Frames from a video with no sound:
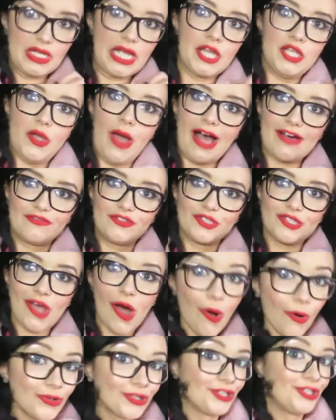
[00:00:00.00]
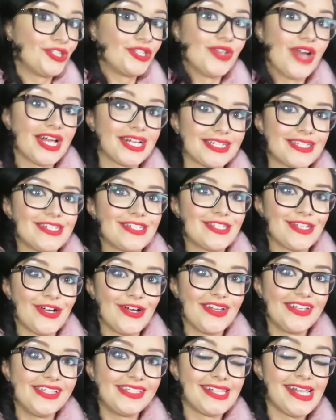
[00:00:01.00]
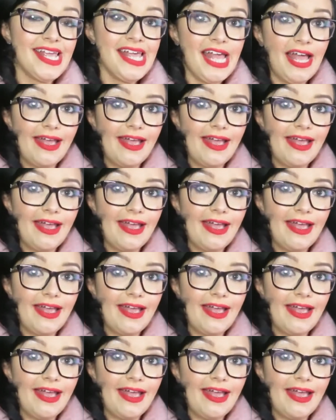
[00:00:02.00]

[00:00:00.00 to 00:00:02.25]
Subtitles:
and you haven't told it you're doing exercise,